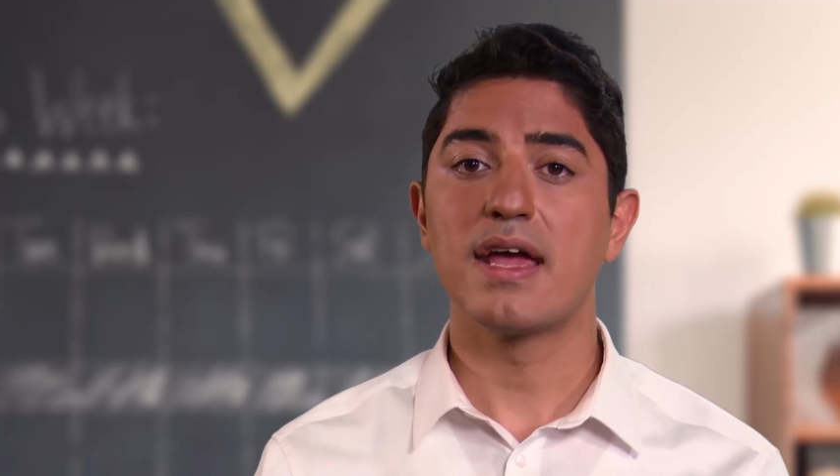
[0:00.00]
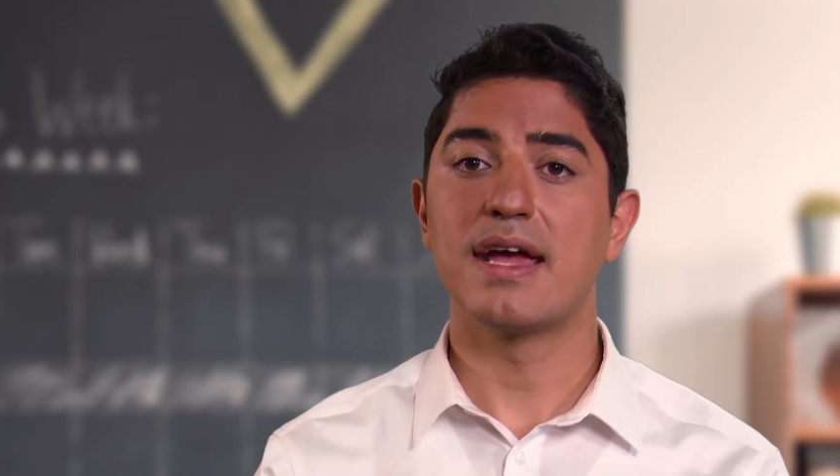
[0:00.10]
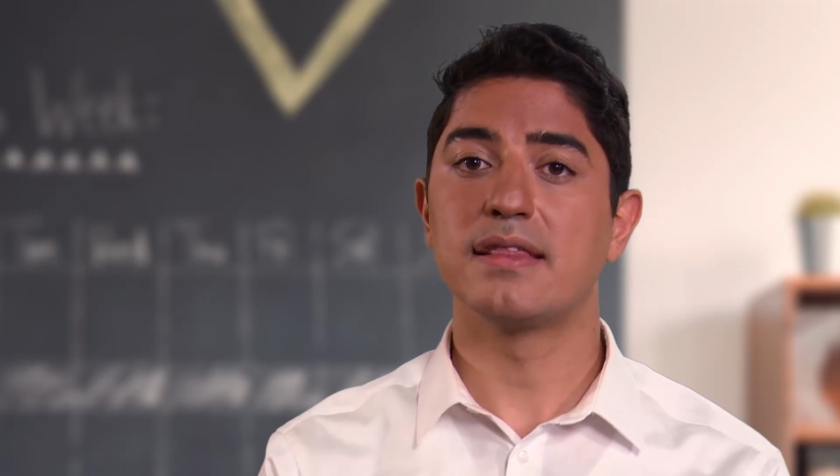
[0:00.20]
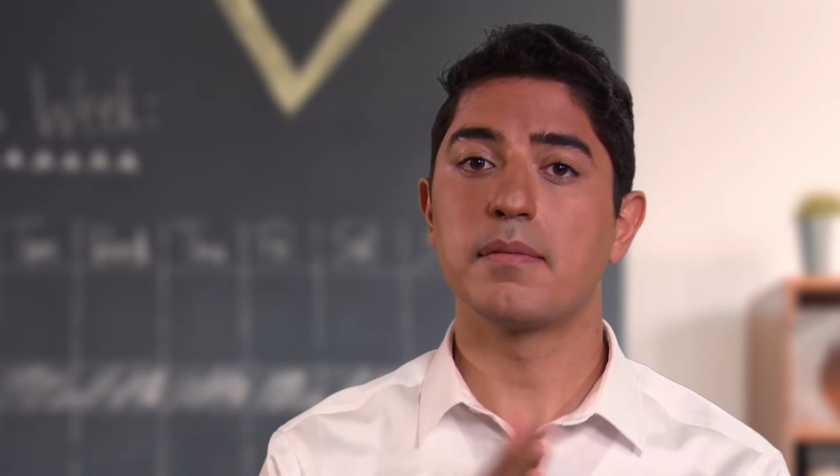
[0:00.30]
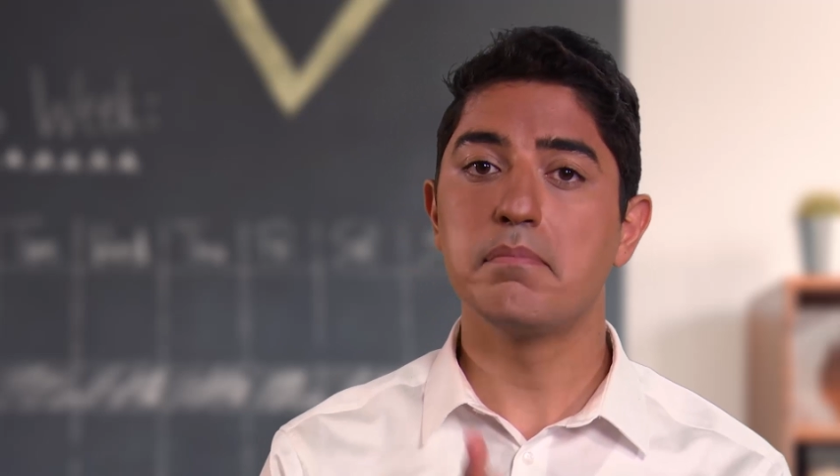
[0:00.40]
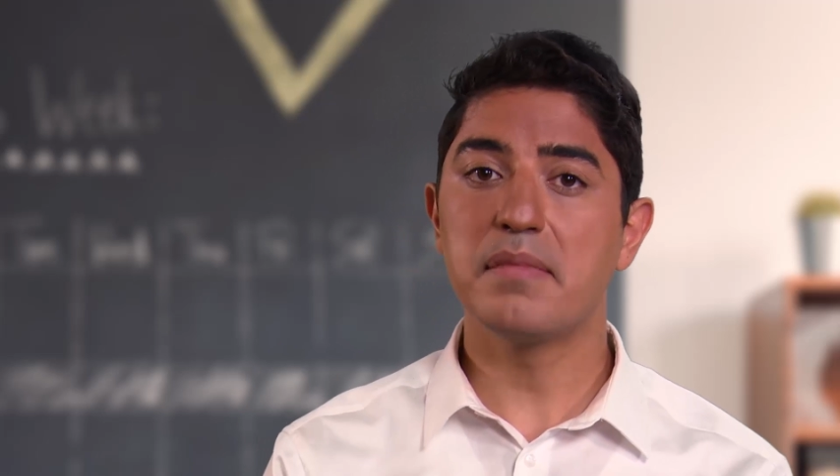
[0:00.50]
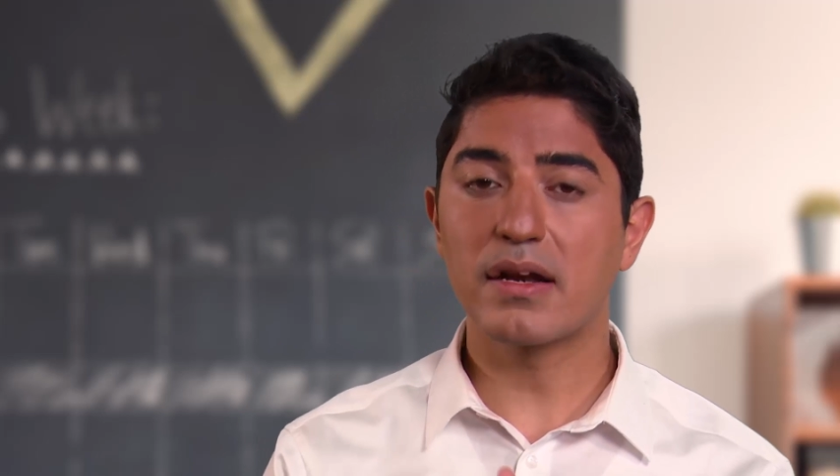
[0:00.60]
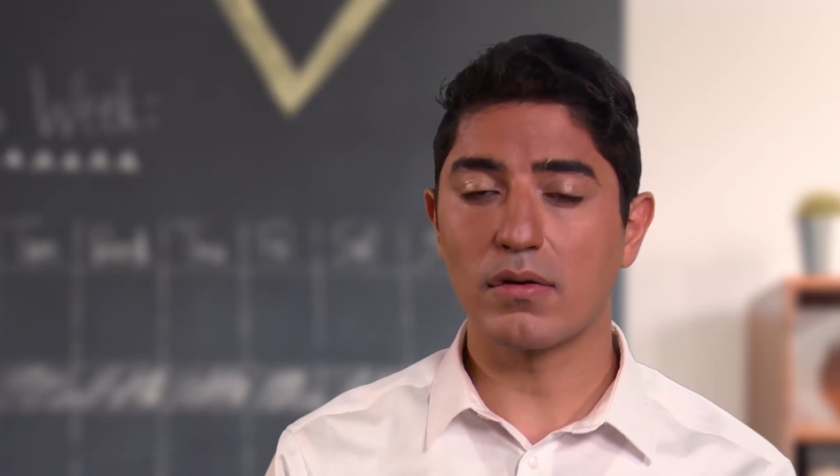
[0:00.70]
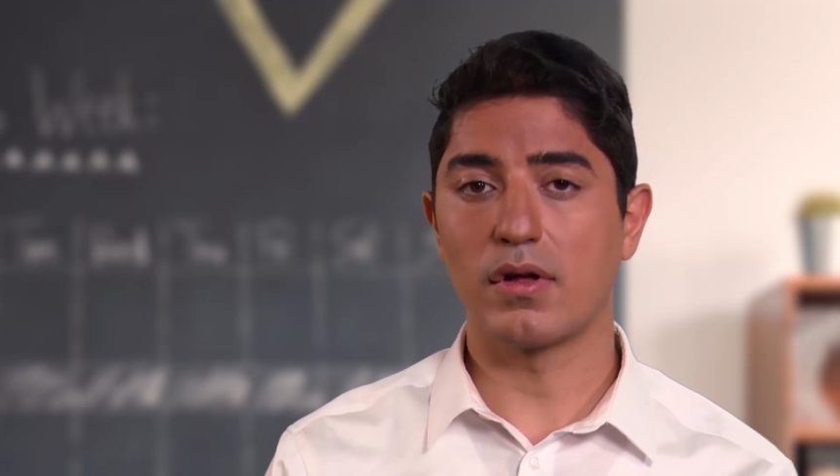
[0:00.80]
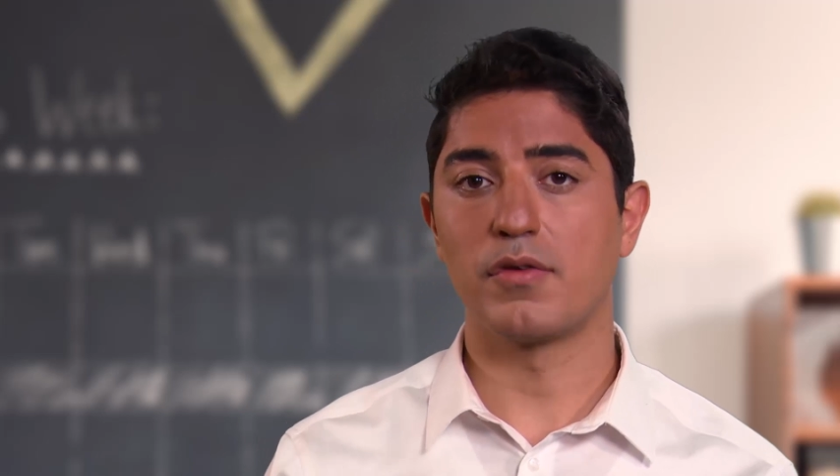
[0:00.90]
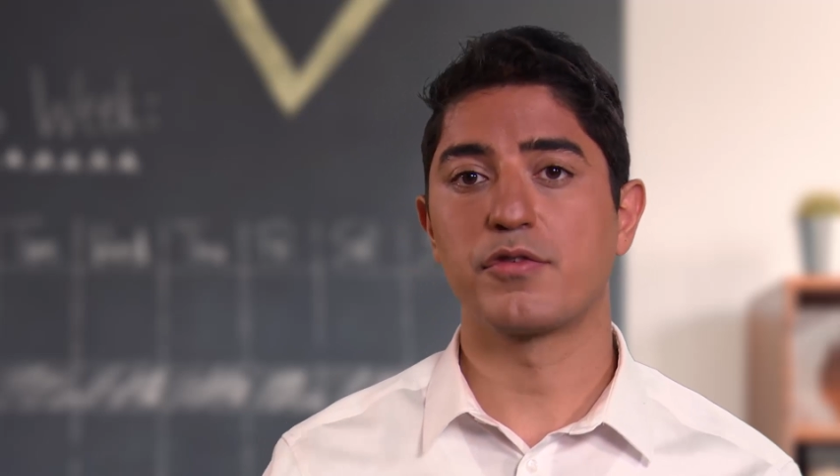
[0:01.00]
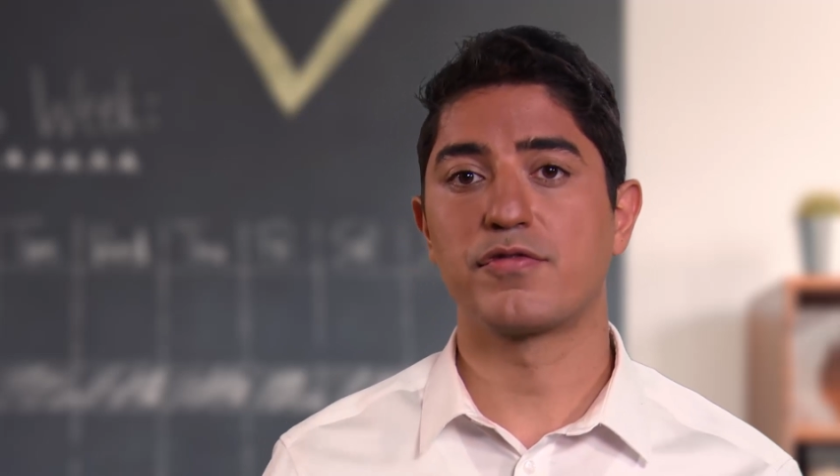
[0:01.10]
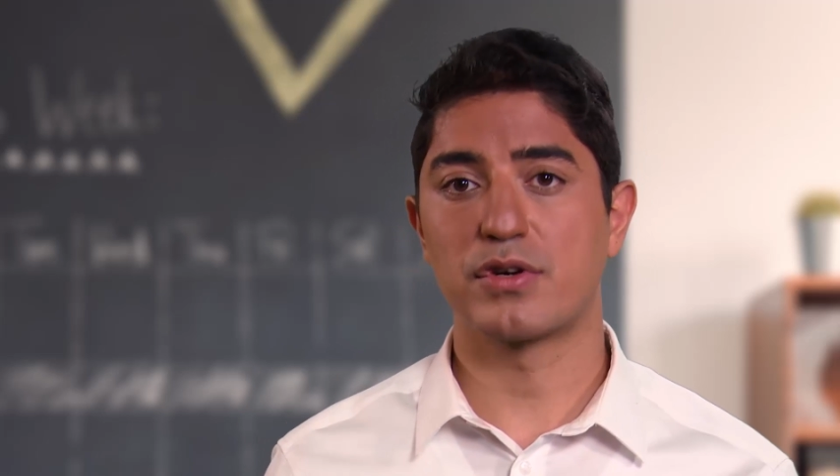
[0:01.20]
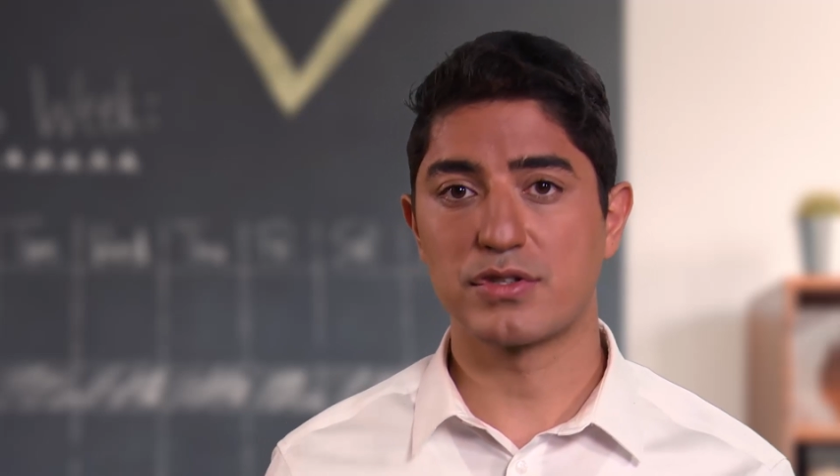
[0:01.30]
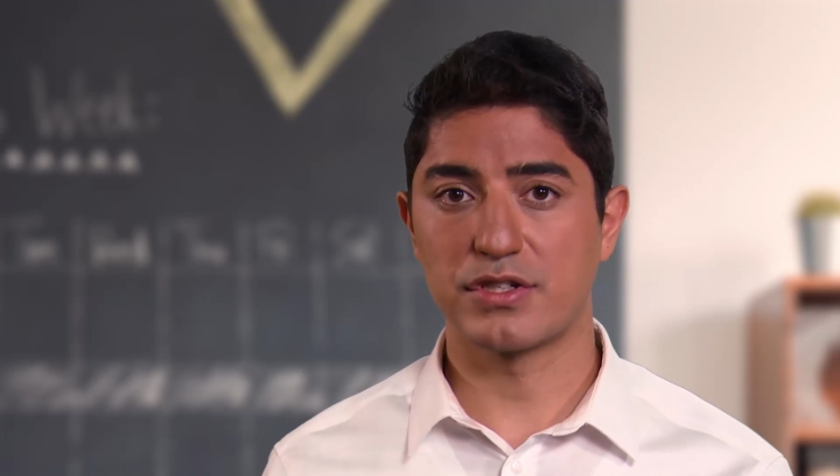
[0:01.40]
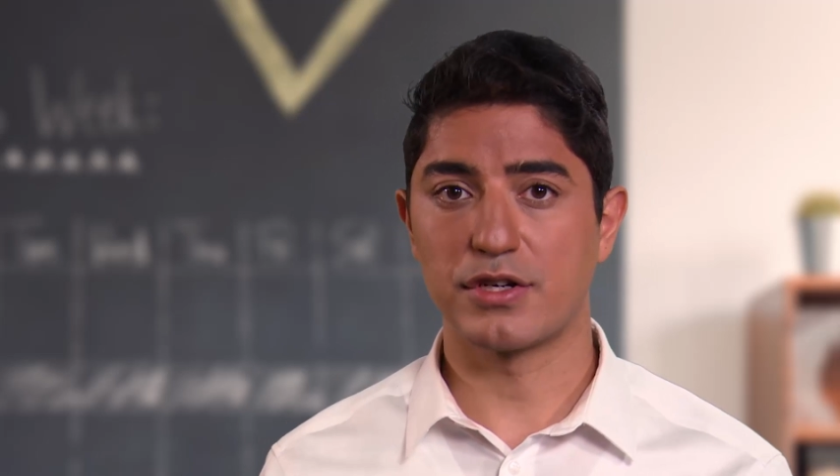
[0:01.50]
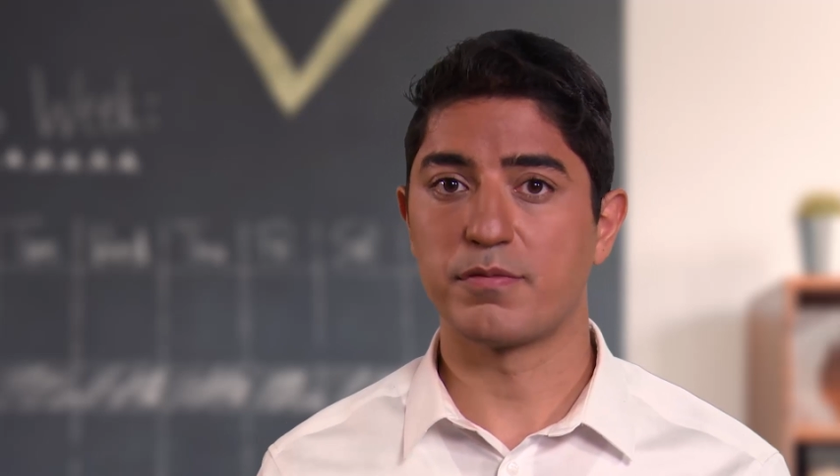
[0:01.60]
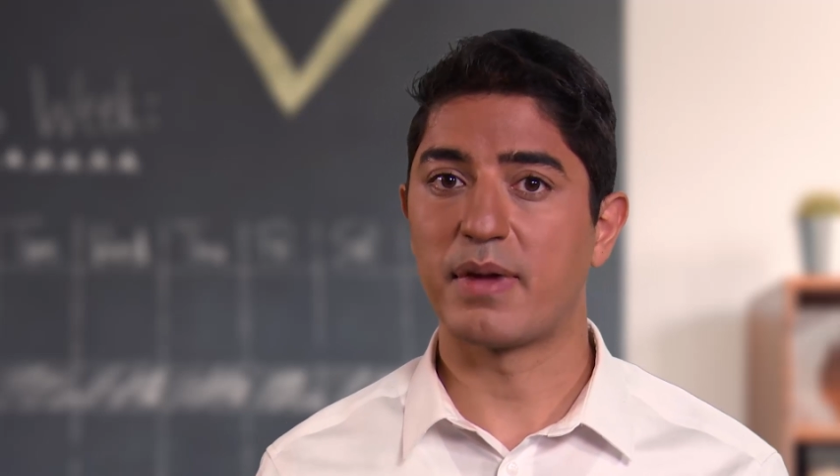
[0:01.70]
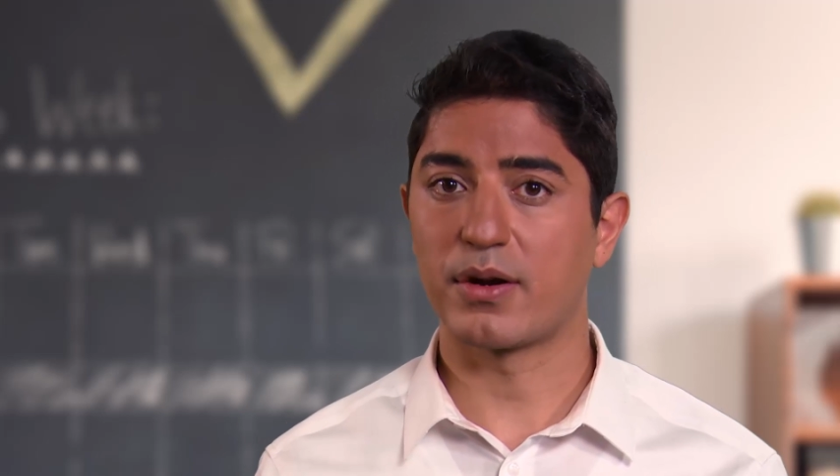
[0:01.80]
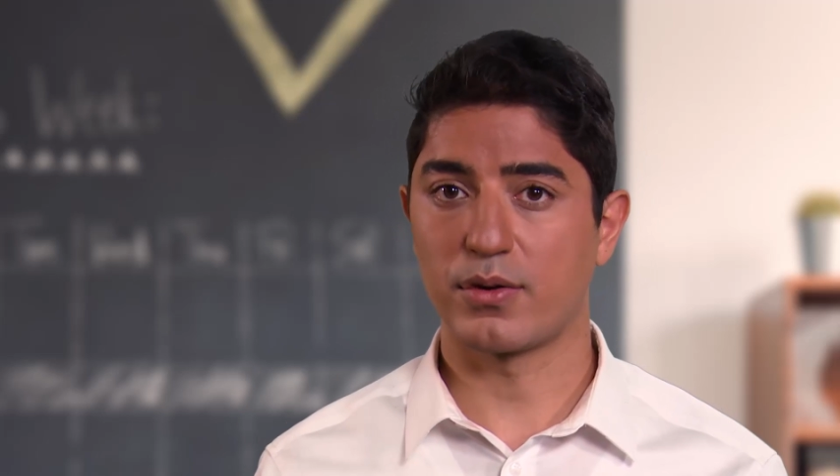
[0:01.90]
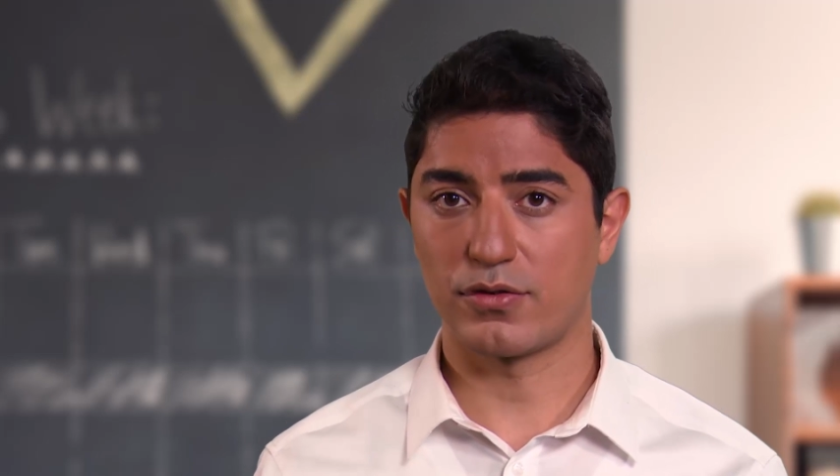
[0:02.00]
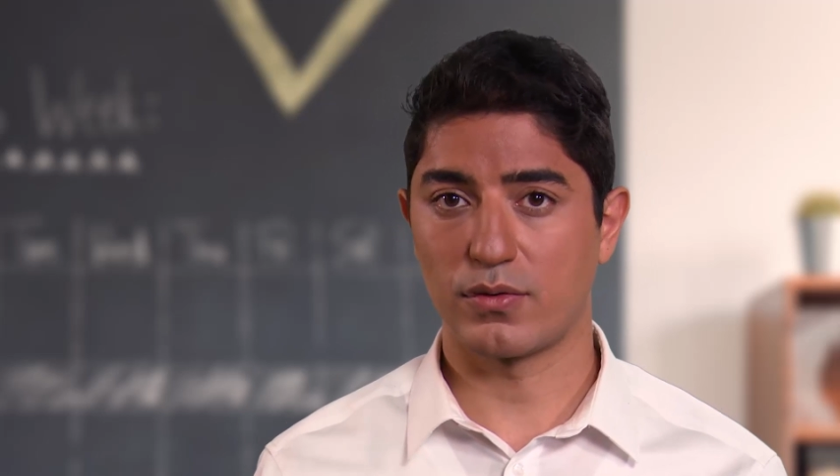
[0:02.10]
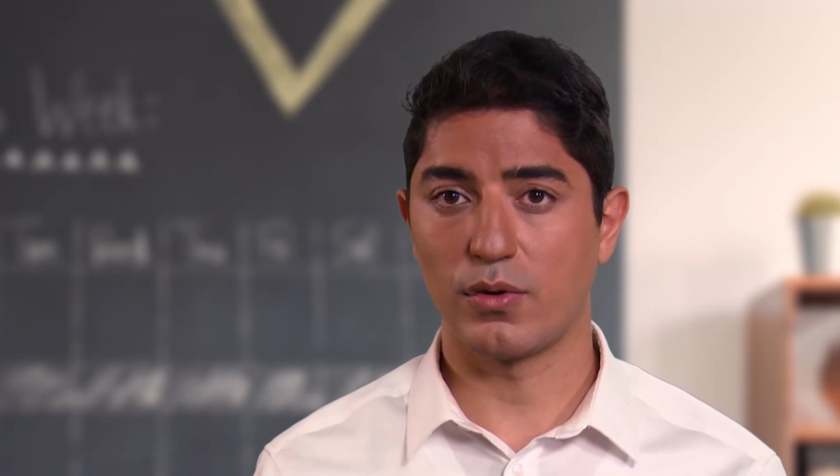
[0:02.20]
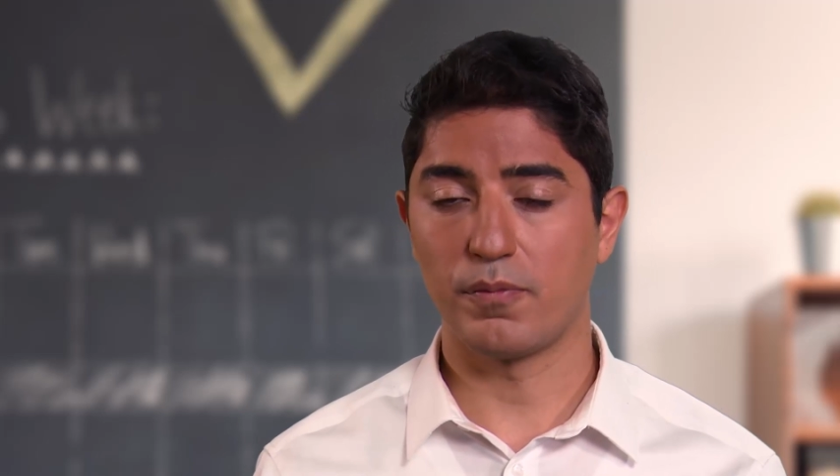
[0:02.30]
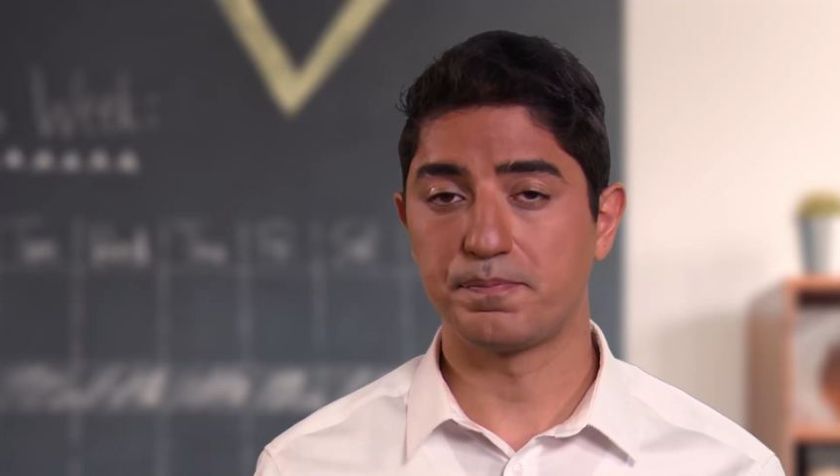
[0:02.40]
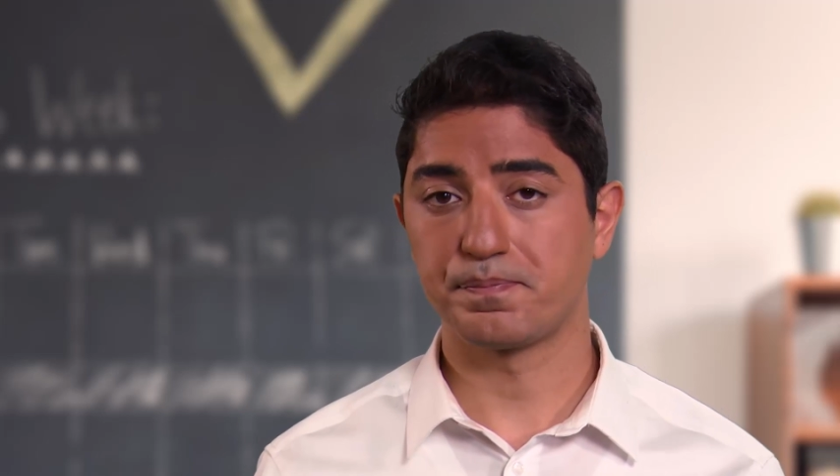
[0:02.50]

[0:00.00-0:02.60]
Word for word: in the middle of the first year of medical school.